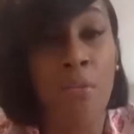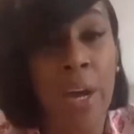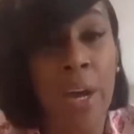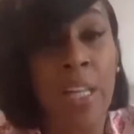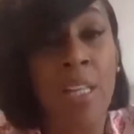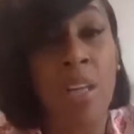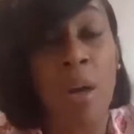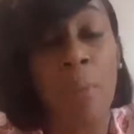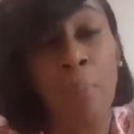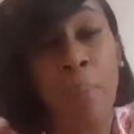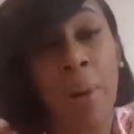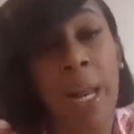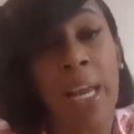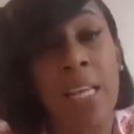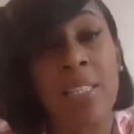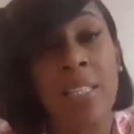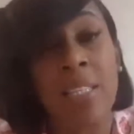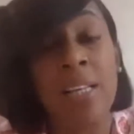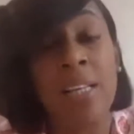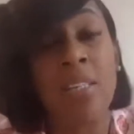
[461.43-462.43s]
rent a
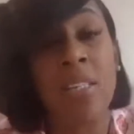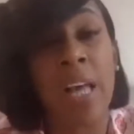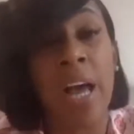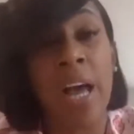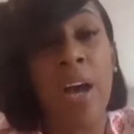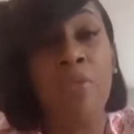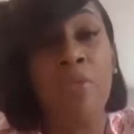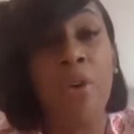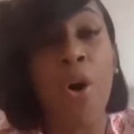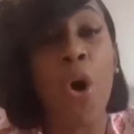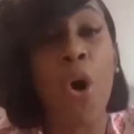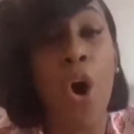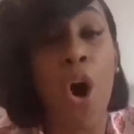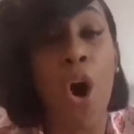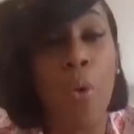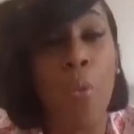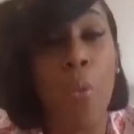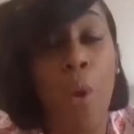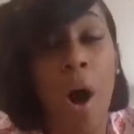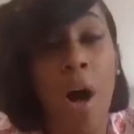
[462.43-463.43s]
place inside of a
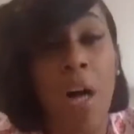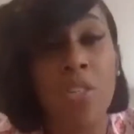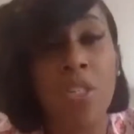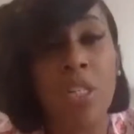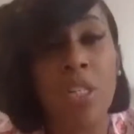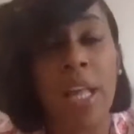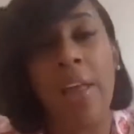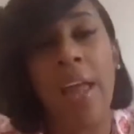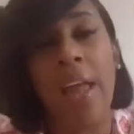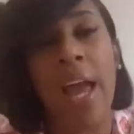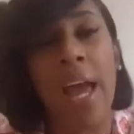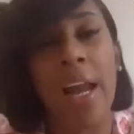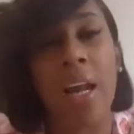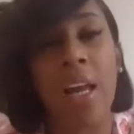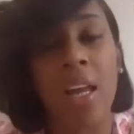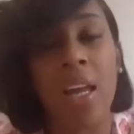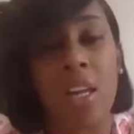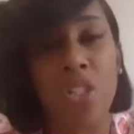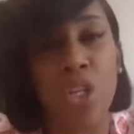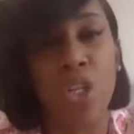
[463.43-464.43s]
car wash that they
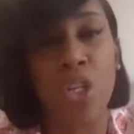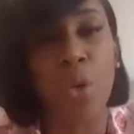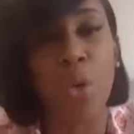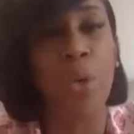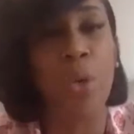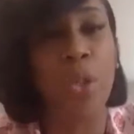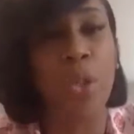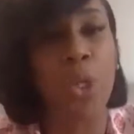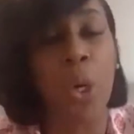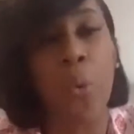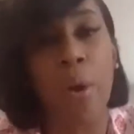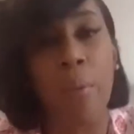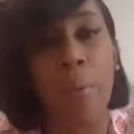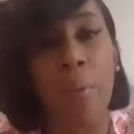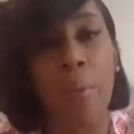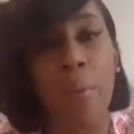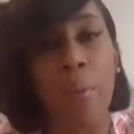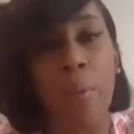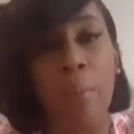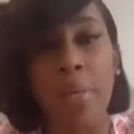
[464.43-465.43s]
had a kitchen with
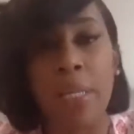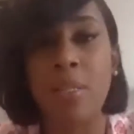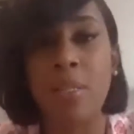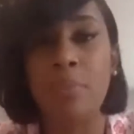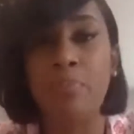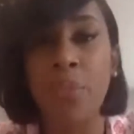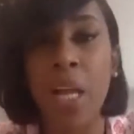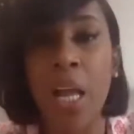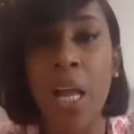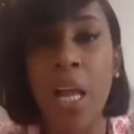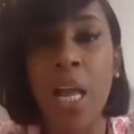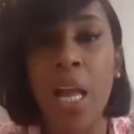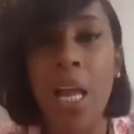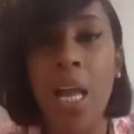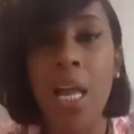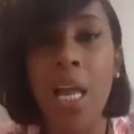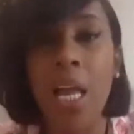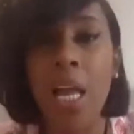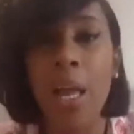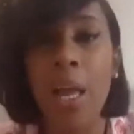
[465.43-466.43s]
equipment,
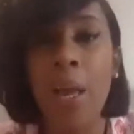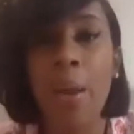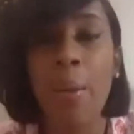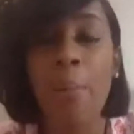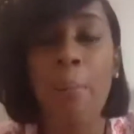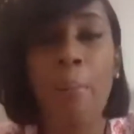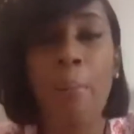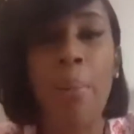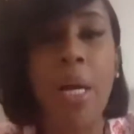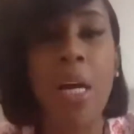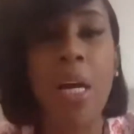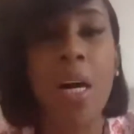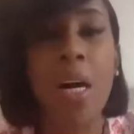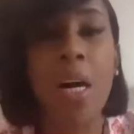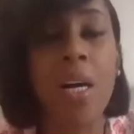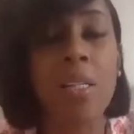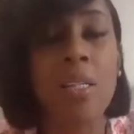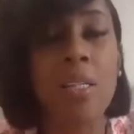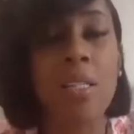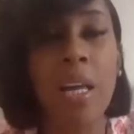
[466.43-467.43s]

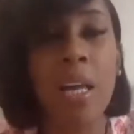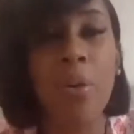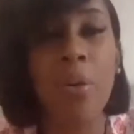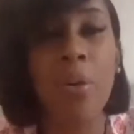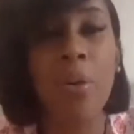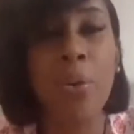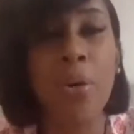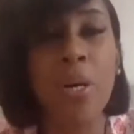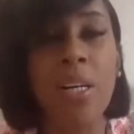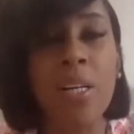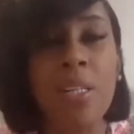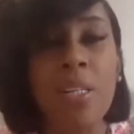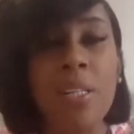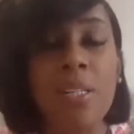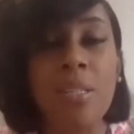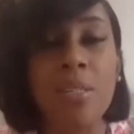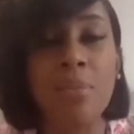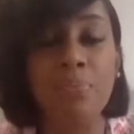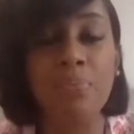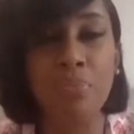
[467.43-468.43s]
because it
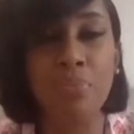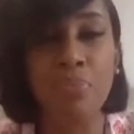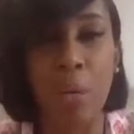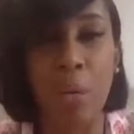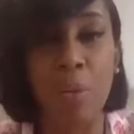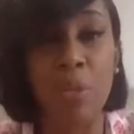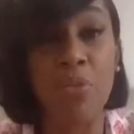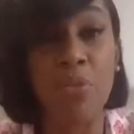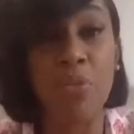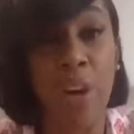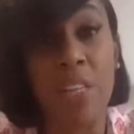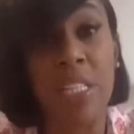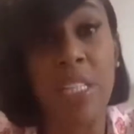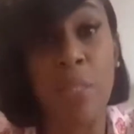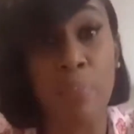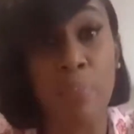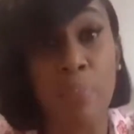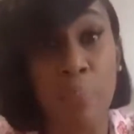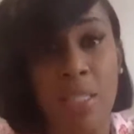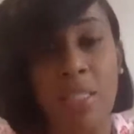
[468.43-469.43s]
was very
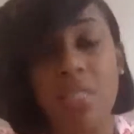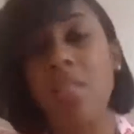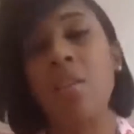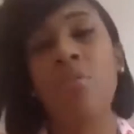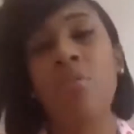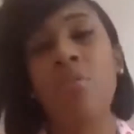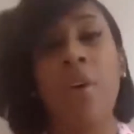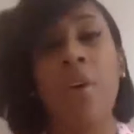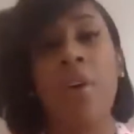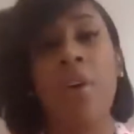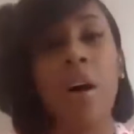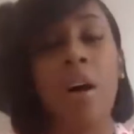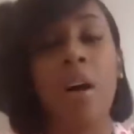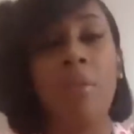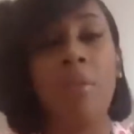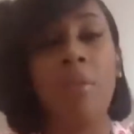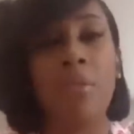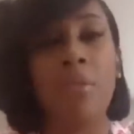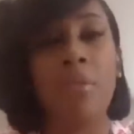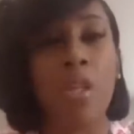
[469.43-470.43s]
expensive
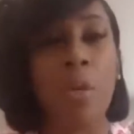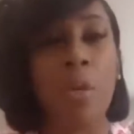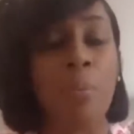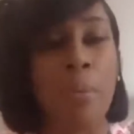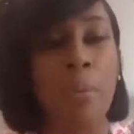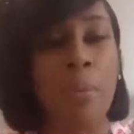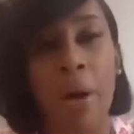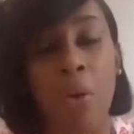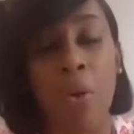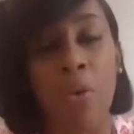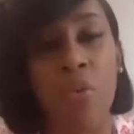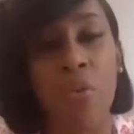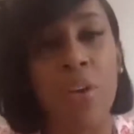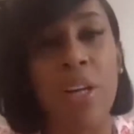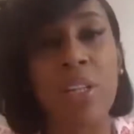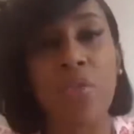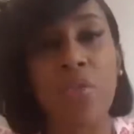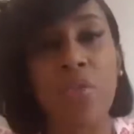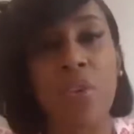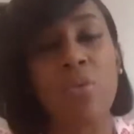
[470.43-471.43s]
to put my own
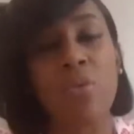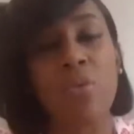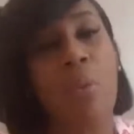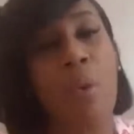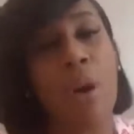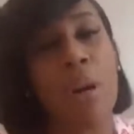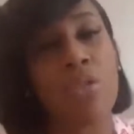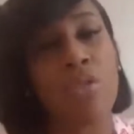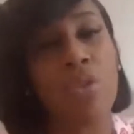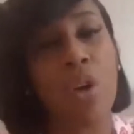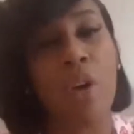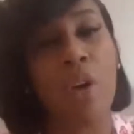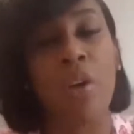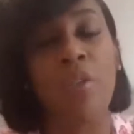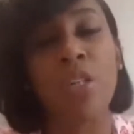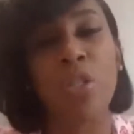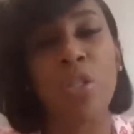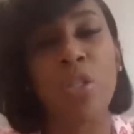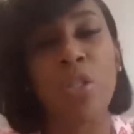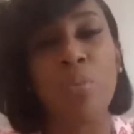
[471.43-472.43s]
restaurant. So I want to
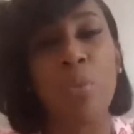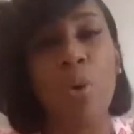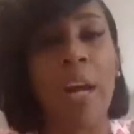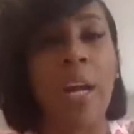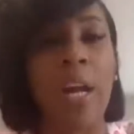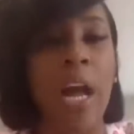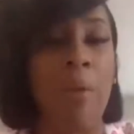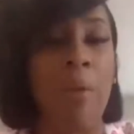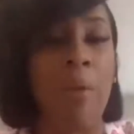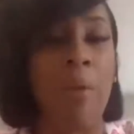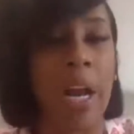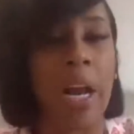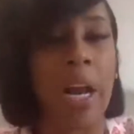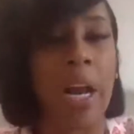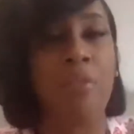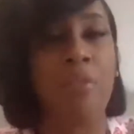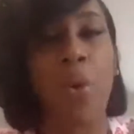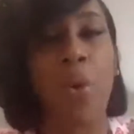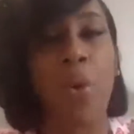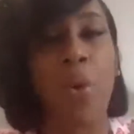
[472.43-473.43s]
start very small. I didn't want
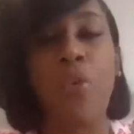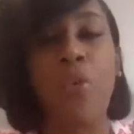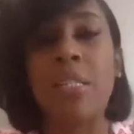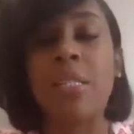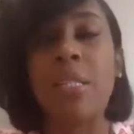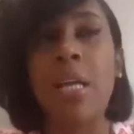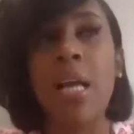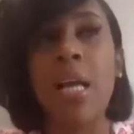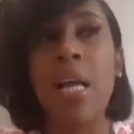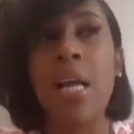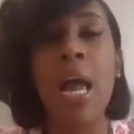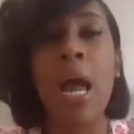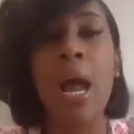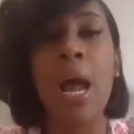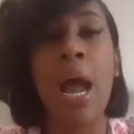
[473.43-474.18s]
to have no risk.